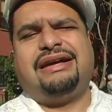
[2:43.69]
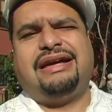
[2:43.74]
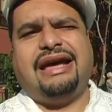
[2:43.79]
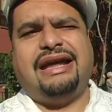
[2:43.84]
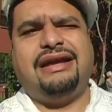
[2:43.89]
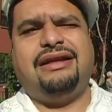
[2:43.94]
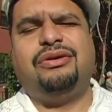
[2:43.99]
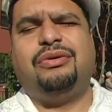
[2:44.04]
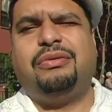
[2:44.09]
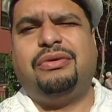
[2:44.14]

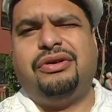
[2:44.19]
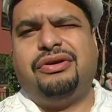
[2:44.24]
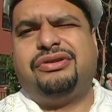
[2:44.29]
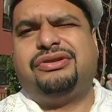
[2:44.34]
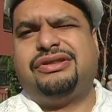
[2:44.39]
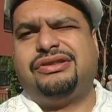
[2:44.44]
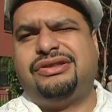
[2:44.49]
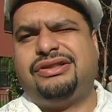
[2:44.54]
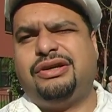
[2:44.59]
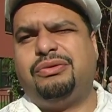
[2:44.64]
getting the
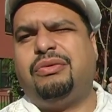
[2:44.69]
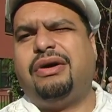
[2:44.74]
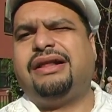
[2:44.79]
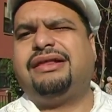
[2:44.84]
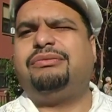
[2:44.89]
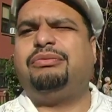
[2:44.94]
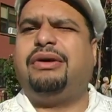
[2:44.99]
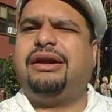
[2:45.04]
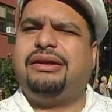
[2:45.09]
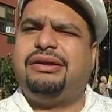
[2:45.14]
world to see
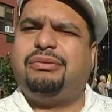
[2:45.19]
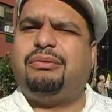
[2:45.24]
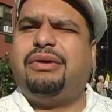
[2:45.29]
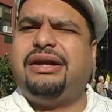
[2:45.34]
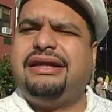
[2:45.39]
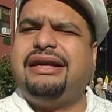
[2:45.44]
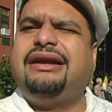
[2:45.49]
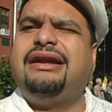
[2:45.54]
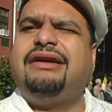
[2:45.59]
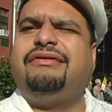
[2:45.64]

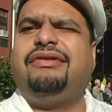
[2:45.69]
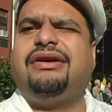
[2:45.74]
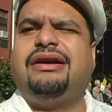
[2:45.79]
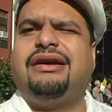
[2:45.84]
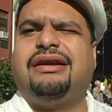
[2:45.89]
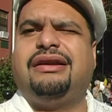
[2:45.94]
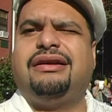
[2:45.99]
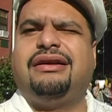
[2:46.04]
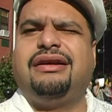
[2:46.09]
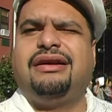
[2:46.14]
what they're
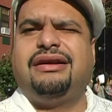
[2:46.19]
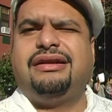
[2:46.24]
living in,